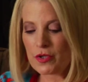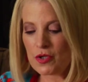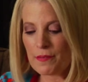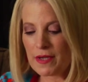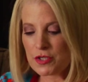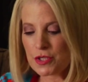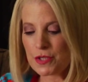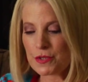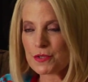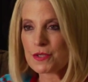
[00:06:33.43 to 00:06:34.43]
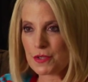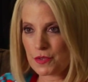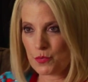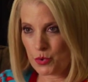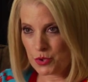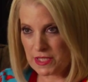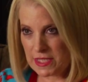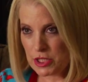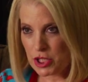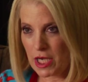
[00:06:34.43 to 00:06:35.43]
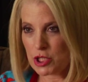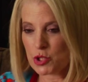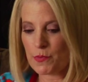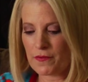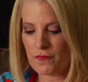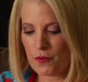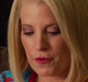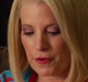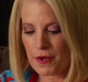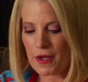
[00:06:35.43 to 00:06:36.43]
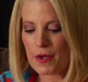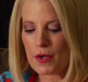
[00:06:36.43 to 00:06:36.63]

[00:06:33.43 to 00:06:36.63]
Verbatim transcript: When you mentioned the word sea change before,